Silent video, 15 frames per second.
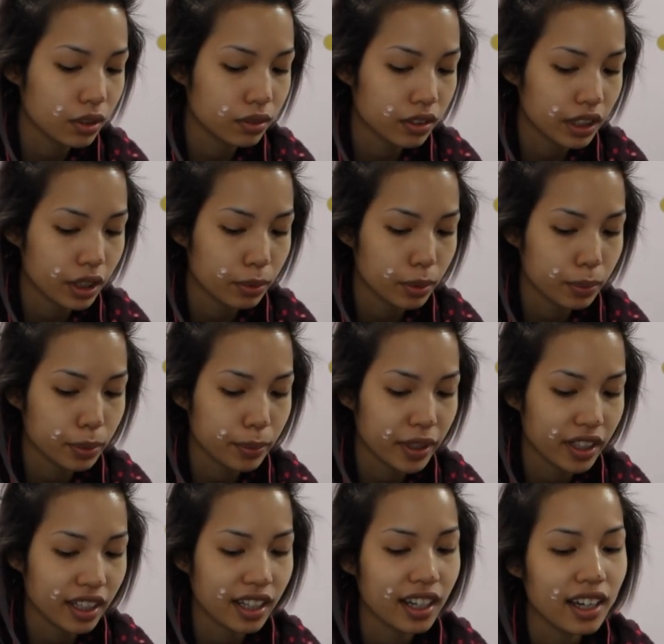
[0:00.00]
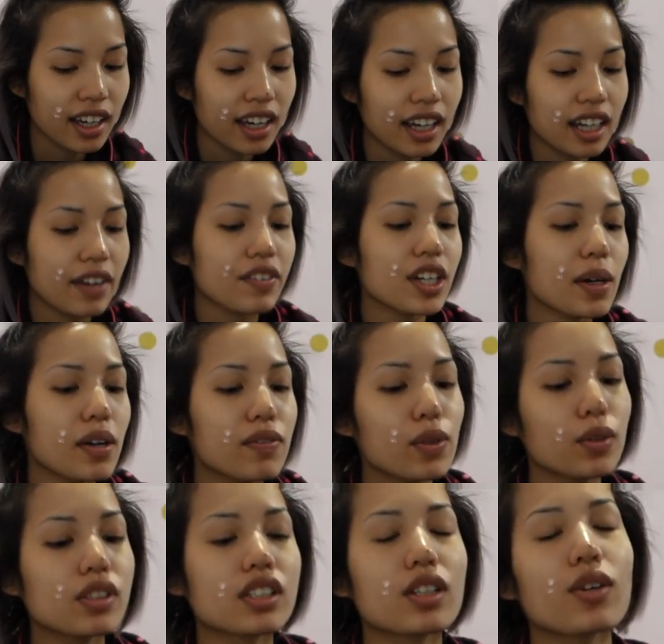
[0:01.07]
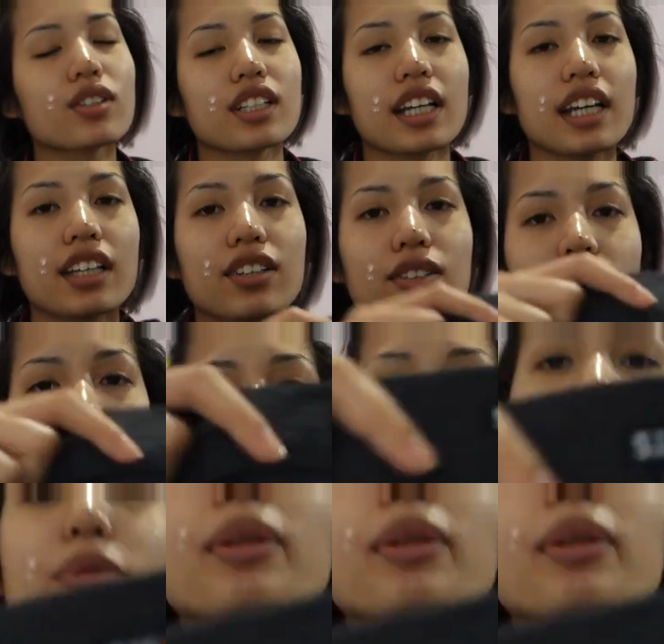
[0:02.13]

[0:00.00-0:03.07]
I hear Momo barking. And every time I fold his clothes, I get a little giggle